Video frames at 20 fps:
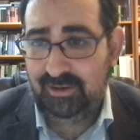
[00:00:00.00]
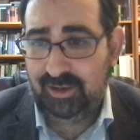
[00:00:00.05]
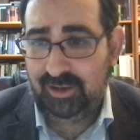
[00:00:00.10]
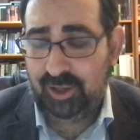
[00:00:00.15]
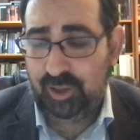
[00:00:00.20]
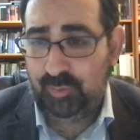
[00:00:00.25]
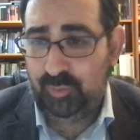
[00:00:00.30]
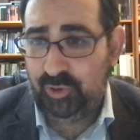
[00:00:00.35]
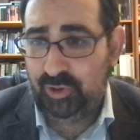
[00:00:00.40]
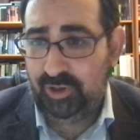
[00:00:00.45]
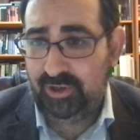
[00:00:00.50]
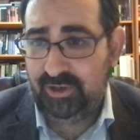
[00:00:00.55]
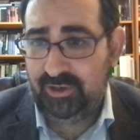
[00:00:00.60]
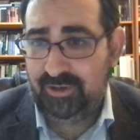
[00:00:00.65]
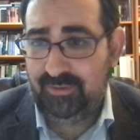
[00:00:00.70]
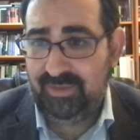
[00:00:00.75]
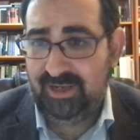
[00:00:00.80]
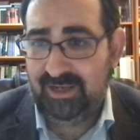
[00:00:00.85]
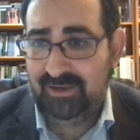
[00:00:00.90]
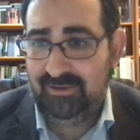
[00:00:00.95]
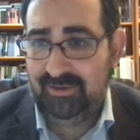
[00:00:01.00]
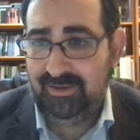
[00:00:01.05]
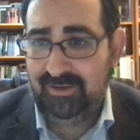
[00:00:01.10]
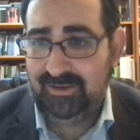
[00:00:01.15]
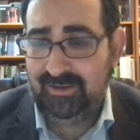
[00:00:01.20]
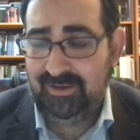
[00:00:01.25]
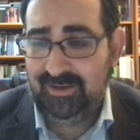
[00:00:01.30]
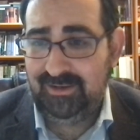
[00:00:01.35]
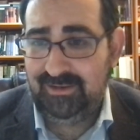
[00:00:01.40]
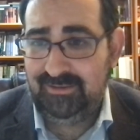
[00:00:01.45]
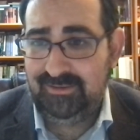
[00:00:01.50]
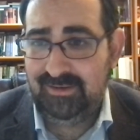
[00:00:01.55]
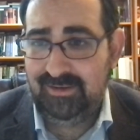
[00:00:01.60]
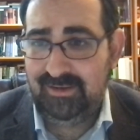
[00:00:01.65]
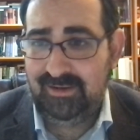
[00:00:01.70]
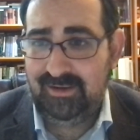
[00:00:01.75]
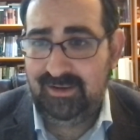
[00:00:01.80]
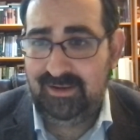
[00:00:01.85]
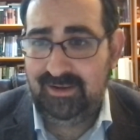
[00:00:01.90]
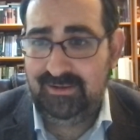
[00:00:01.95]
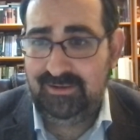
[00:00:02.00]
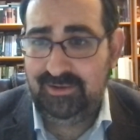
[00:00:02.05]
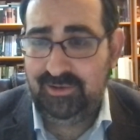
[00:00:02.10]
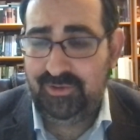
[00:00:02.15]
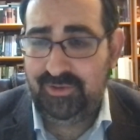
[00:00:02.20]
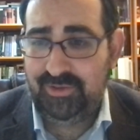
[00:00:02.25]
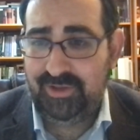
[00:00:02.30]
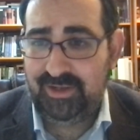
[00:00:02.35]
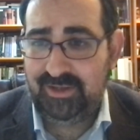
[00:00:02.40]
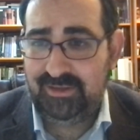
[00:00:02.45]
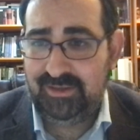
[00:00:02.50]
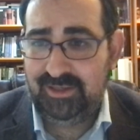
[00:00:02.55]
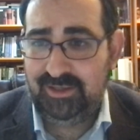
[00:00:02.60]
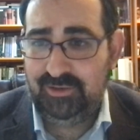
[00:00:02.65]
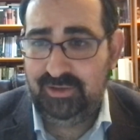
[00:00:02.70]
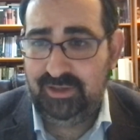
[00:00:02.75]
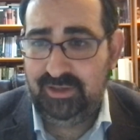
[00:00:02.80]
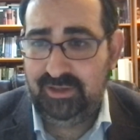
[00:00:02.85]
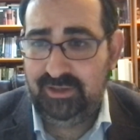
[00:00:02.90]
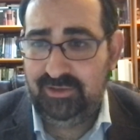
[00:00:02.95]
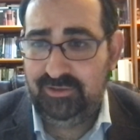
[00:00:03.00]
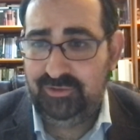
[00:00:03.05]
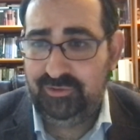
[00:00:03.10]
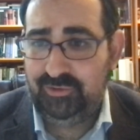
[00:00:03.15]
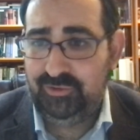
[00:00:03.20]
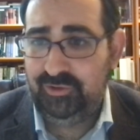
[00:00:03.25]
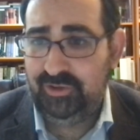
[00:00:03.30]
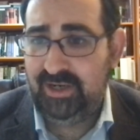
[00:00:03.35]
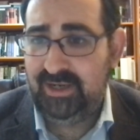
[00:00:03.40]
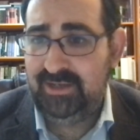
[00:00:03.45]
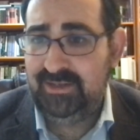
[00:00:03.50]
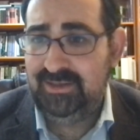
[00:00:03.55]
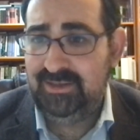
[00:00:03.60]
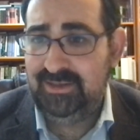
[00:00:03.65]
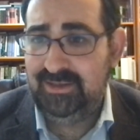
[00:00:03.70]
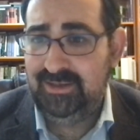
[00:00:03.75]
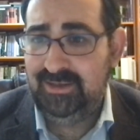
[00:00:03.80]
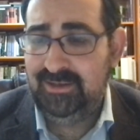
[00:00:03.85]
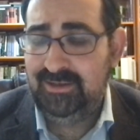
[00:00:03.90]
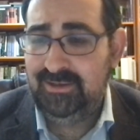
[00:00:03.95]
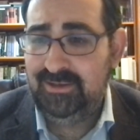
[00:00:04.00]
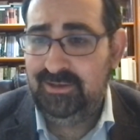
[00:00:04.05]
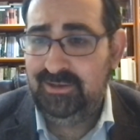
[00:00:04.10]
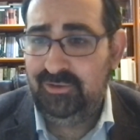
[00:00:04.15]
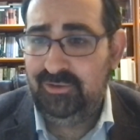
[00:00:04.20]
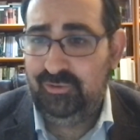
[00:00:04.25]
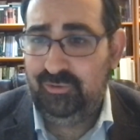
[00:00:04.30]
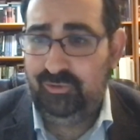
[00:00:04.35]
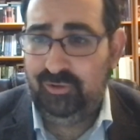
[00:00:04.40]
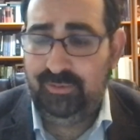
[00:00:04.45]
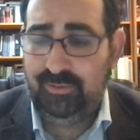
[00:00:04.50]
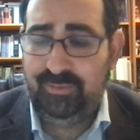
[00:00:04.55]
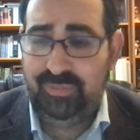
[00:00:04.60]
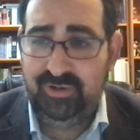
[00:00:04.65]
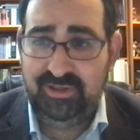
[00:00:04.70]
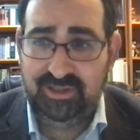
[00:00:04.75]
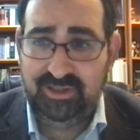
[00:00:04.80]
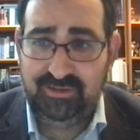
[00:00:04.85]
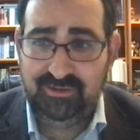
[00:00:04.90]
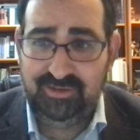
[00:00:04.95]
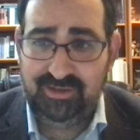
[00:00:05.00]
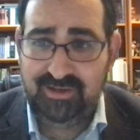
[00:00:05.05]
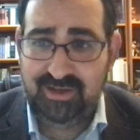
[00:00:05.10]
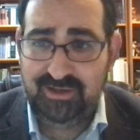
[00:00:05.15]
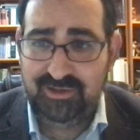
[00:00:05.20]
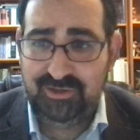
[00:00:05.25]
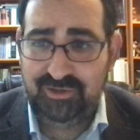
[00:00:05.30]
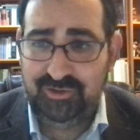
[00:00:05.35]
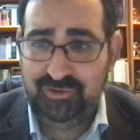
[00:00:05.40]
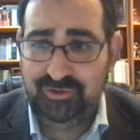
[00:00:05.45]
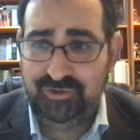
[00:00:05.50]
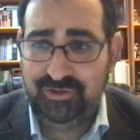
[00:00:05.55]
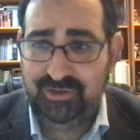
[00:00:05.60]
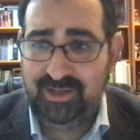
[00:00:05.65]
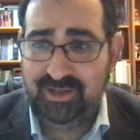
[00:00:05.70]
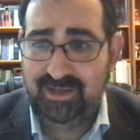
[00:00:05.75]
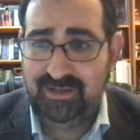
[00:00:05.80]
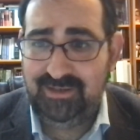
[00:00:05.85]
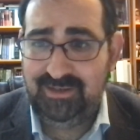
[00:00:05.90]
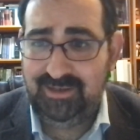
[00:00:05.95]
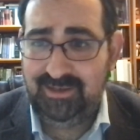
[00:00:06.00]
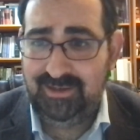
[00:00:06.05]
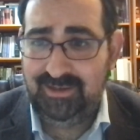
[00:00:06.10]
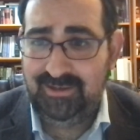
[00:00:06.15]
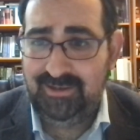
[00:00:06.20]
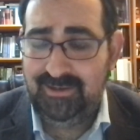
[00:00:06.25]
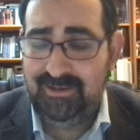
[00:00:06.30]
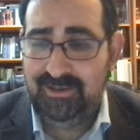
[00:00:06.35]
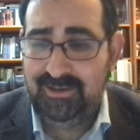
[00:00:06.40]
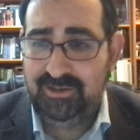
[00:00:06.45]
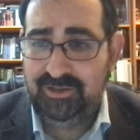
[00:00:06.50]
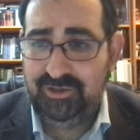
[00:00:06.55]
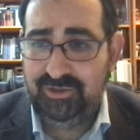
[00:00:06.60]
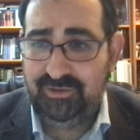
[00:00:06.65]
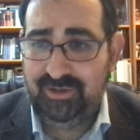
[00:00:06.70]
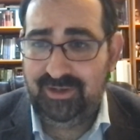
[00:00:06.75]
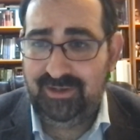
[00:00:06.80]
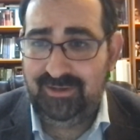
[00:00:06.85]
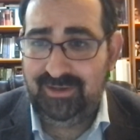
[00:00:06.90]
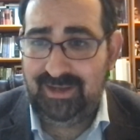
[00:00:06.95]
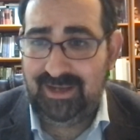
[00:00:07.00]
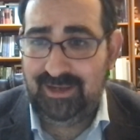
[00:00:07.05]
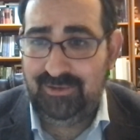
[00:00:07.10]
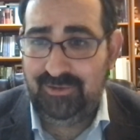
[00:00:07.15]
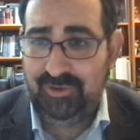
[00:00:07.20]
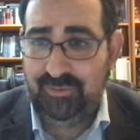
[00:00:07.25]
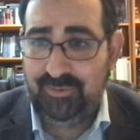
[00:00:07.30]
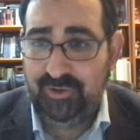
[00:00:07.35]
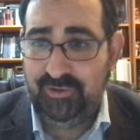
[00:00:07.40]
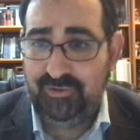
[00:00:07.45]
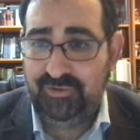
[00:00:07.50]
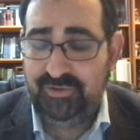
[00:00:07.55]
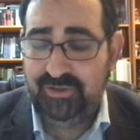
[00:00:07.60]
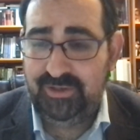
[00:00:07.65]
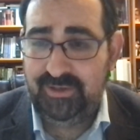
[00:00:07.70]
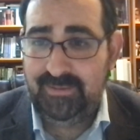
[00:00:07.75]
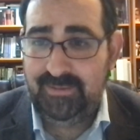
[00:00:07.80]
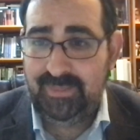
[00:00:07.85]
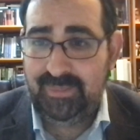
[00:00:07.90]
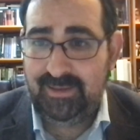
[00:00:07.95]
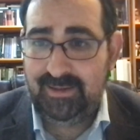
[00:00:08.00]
are, are broader about it and i i don't think that it, it is a good idea or particularly constitutional idea to allow the most